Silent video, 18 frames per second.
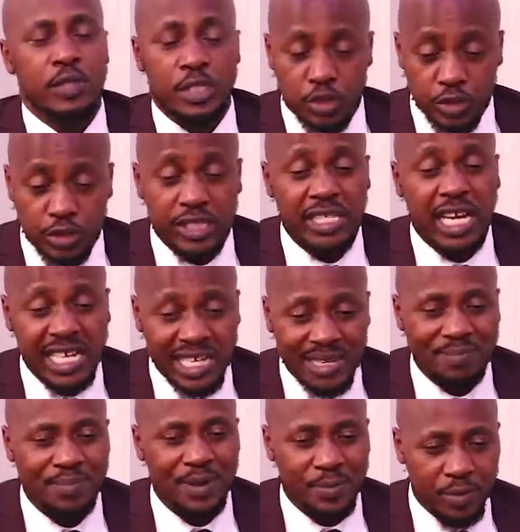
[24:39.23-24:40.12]
You need to
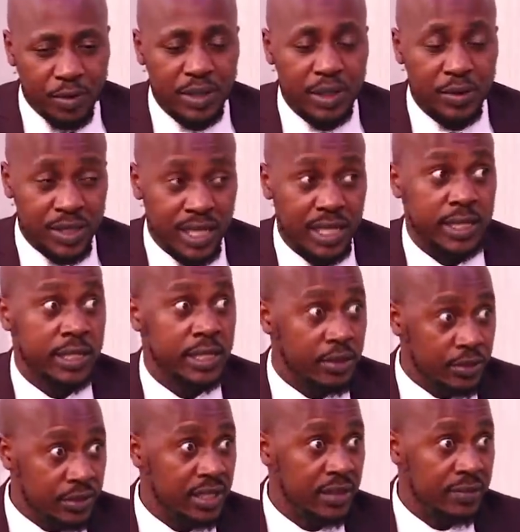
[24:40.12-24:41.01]
study people without
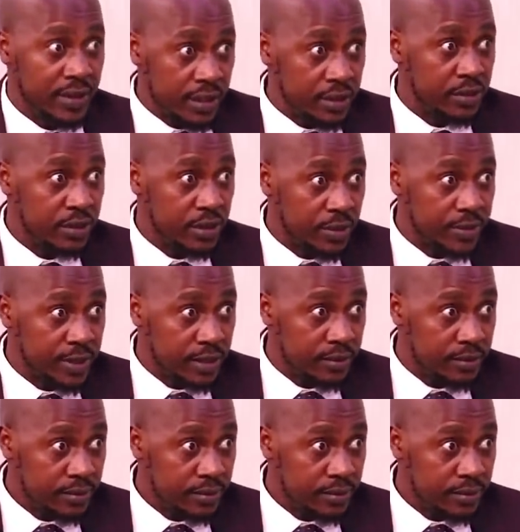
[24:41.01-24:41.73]
exclusive relationships.